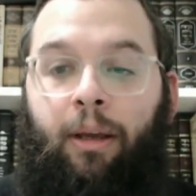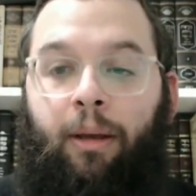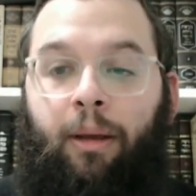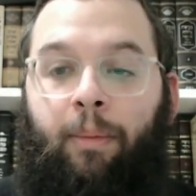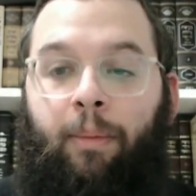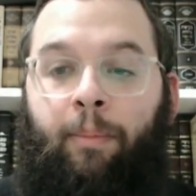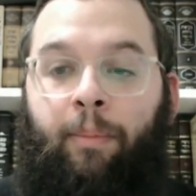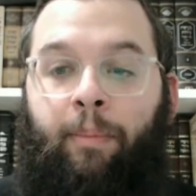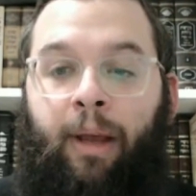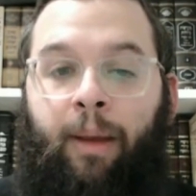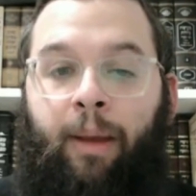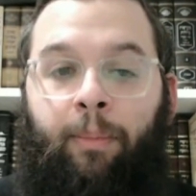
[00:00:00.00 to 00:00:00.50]

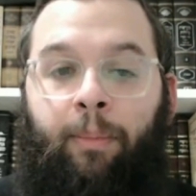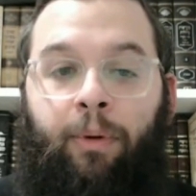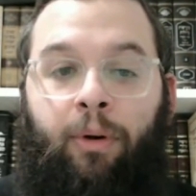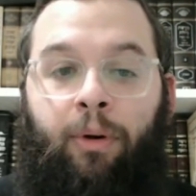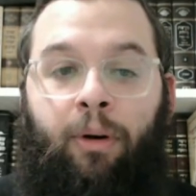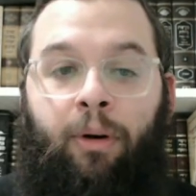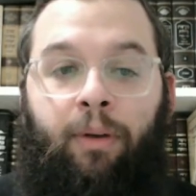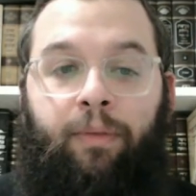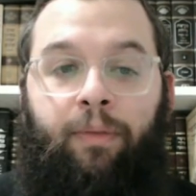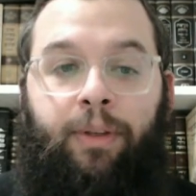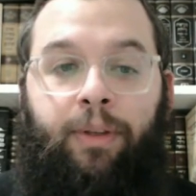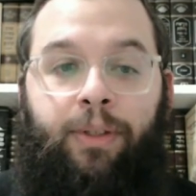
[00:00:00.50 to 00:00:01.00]

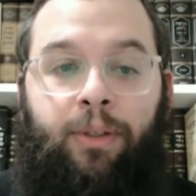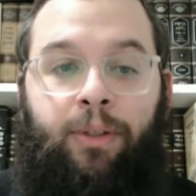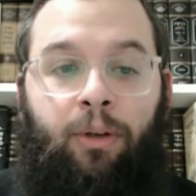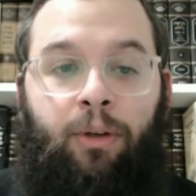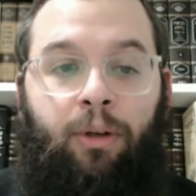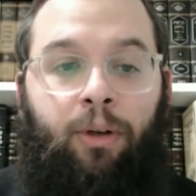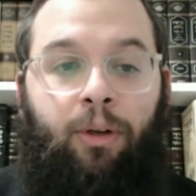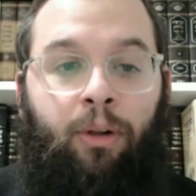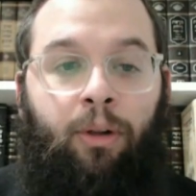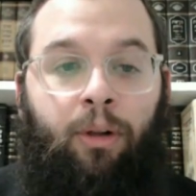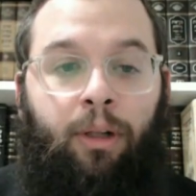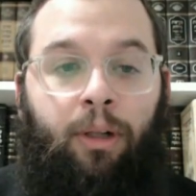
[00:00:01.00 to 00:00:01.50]
member of the
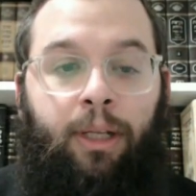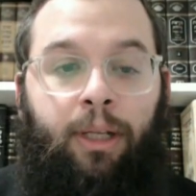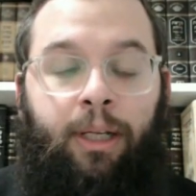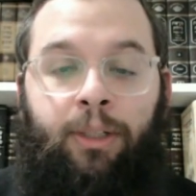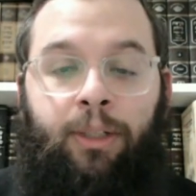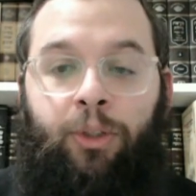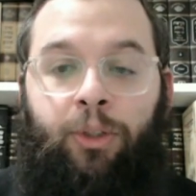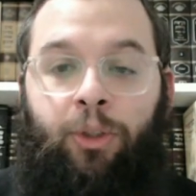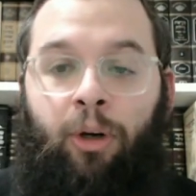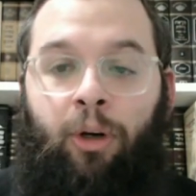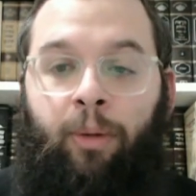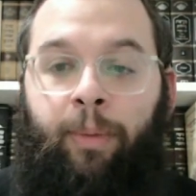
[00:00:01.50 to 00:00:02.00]
circle
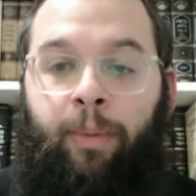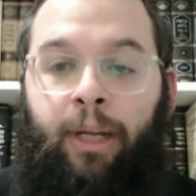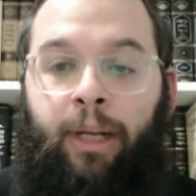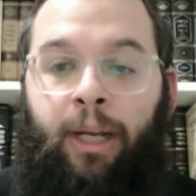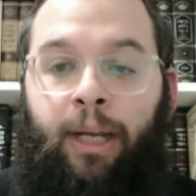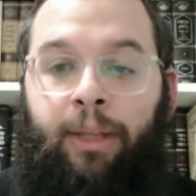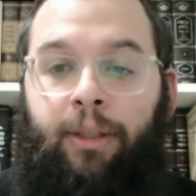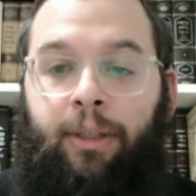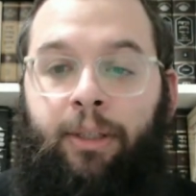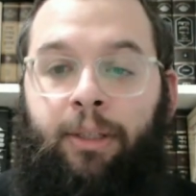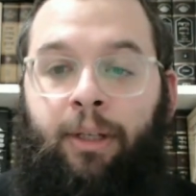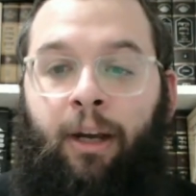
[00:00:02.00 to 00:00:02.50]
in Germany
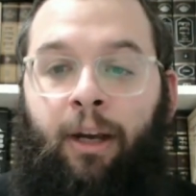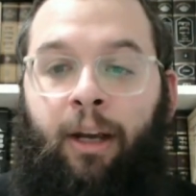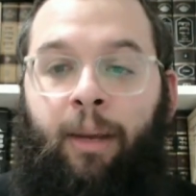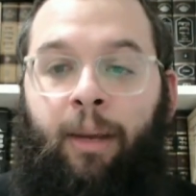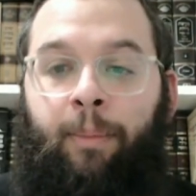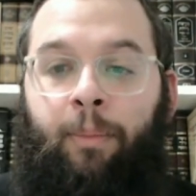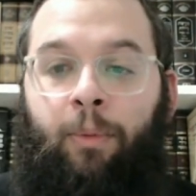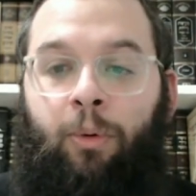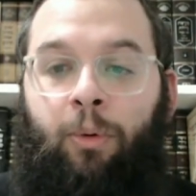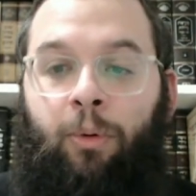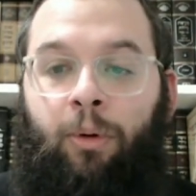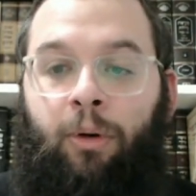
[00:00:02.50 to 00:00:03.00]
at the
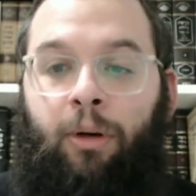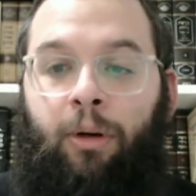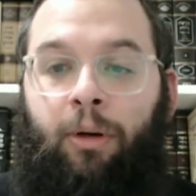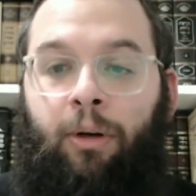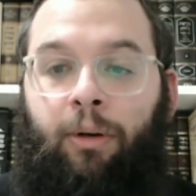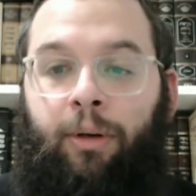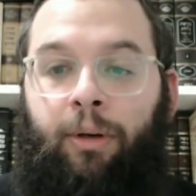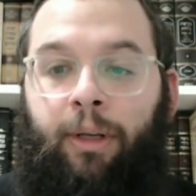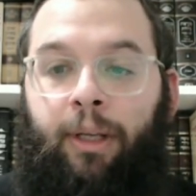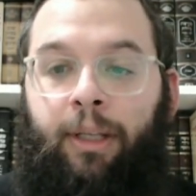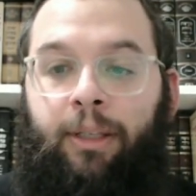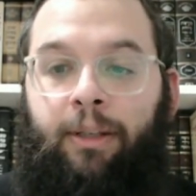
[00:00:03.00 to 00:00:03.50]
time who
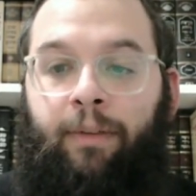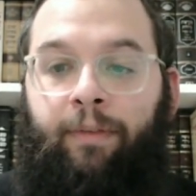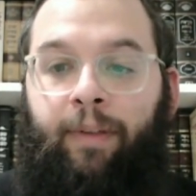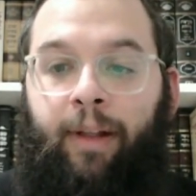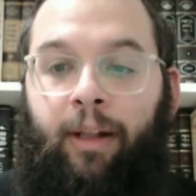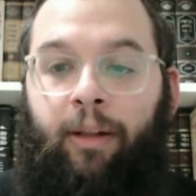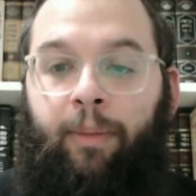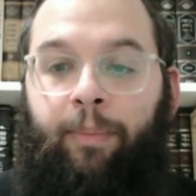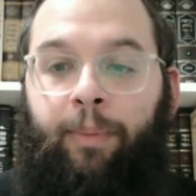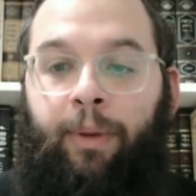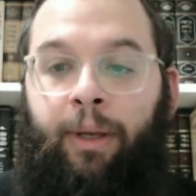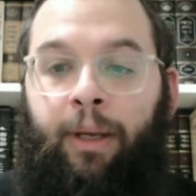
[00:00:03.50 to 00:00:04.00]
were
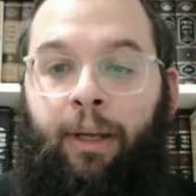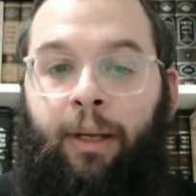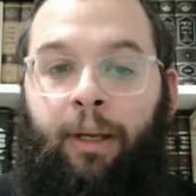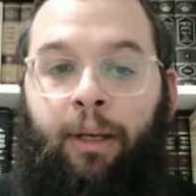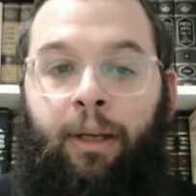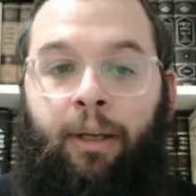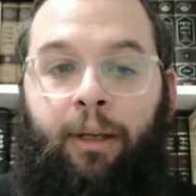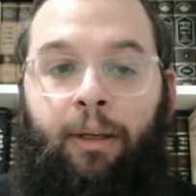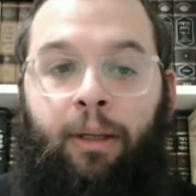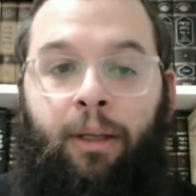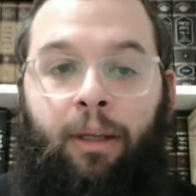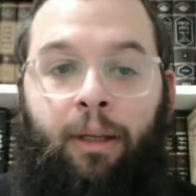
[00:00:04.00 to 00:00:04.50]

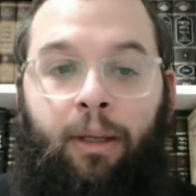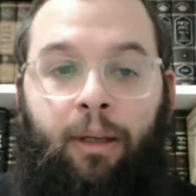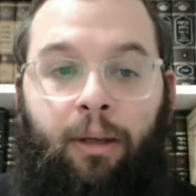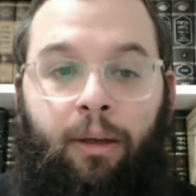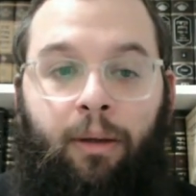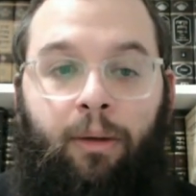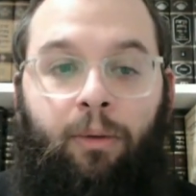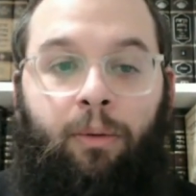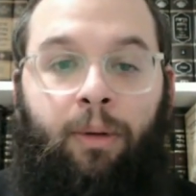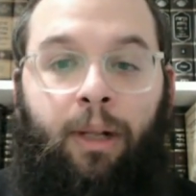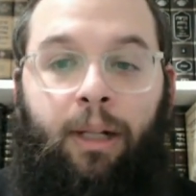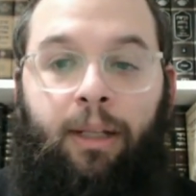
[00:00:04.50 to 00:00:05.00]
developing
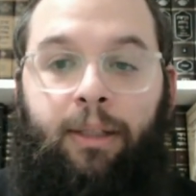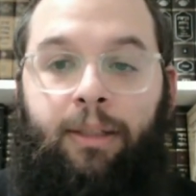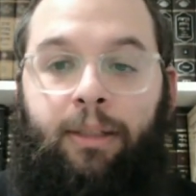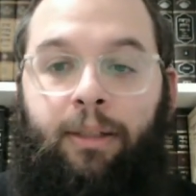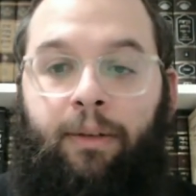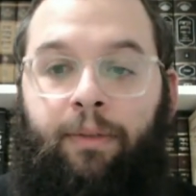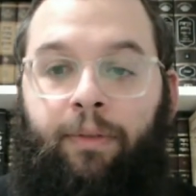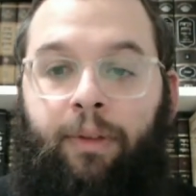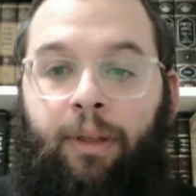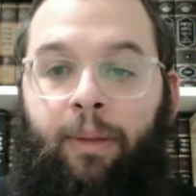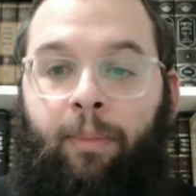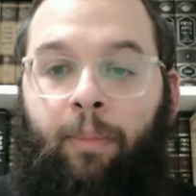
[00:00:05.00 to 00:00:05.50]

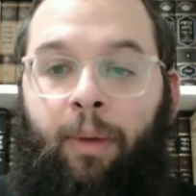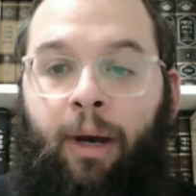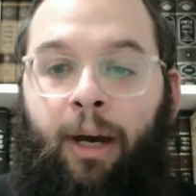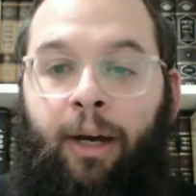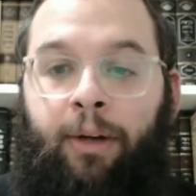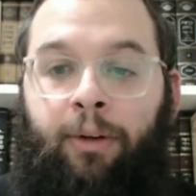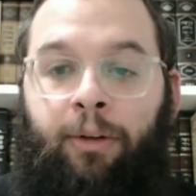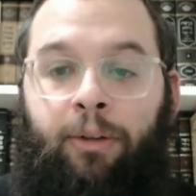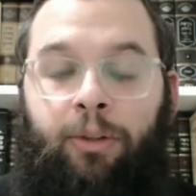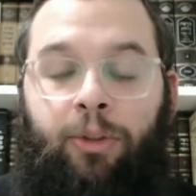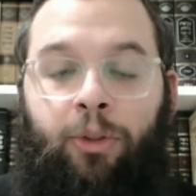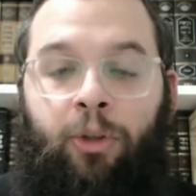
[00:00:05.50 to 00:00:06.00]
relatively
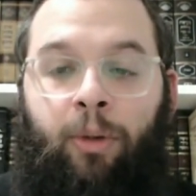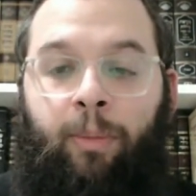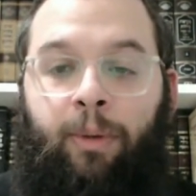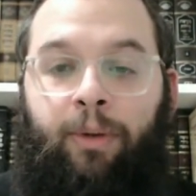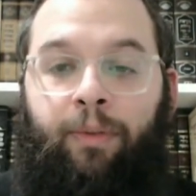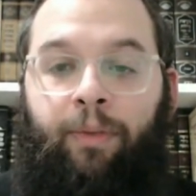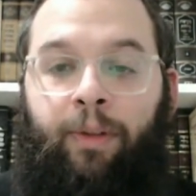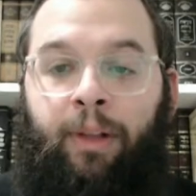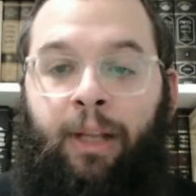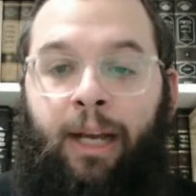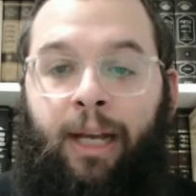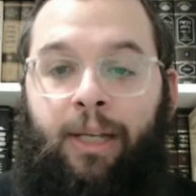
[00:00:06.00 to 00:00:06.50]
modern German
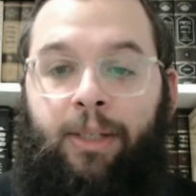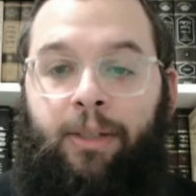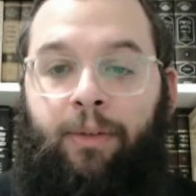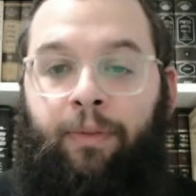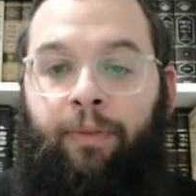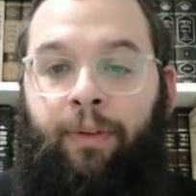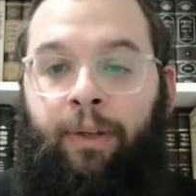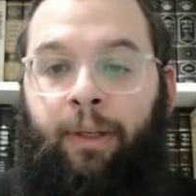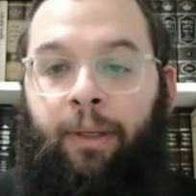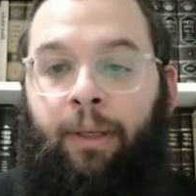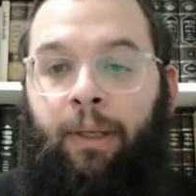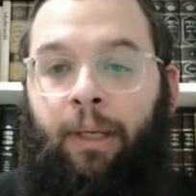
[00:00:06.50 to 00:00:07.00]
philosophy.